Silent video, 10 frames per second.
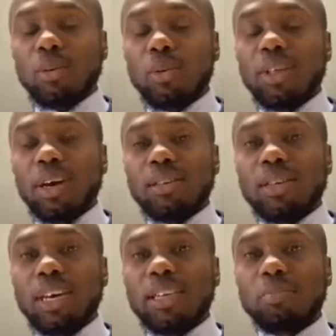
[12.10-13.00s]
with us
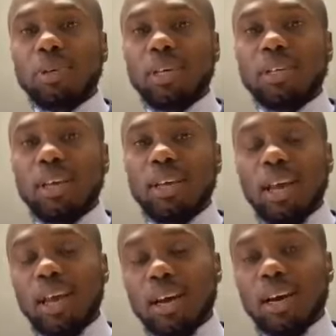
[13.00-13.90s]
here at
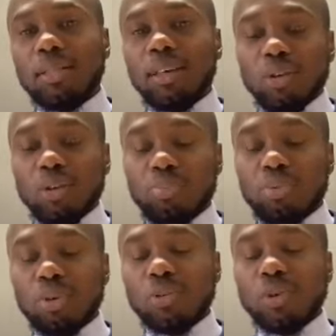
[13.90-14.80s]
BSA. Thank you,
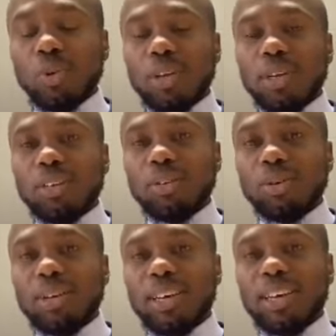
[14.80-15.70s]
Bruce, for joining us
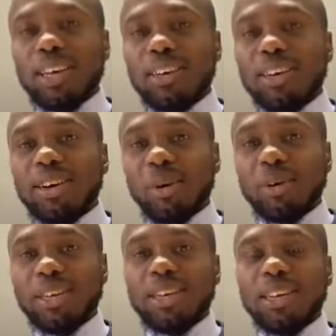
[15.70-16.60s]
today and
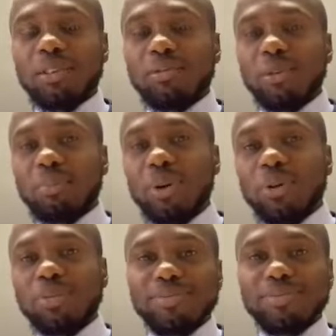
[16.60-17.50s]
holding it in for
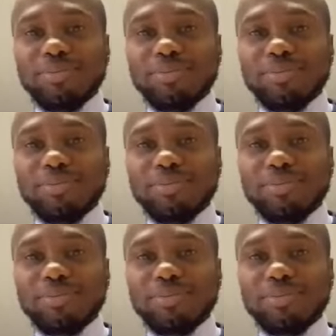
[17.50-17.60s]
Bruno.